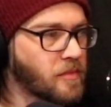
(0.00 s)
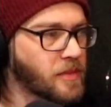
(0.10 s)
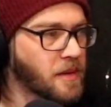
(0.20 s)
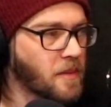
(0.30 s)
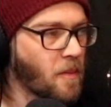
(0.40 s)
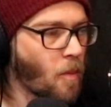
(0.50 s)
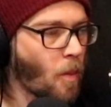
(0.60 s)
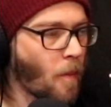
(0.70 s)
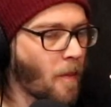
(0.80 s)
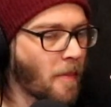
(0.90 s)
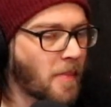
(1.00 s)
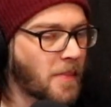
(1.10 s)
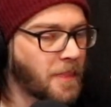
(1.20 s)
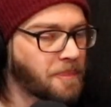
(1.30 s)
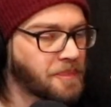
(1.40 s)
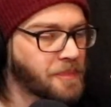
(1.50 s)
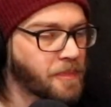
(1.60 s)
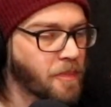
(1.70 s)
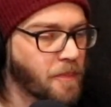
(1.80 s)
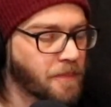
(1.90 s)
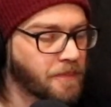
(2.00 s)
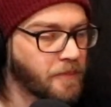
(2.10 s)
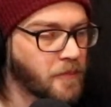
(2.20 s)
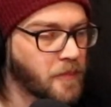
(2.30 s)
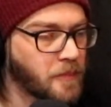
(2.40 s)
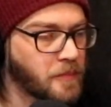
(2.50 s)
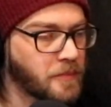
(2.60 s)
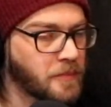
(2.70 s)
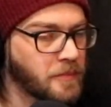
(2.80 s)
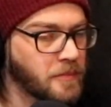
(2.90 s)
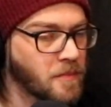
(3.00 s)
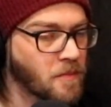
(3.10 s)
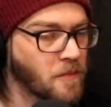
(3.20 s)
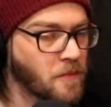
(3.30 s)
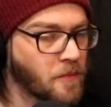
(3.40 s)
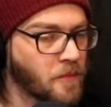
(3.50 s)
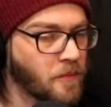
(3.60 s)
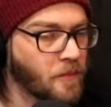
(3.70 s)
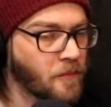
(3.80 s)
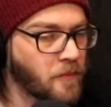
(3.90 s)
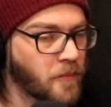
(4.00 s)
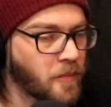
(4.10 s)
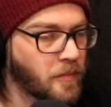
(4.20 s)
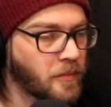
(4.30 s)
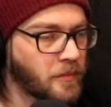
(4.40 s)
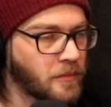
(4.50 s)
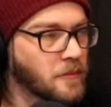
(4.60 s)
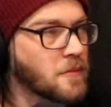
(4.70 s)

The person shown says nothing.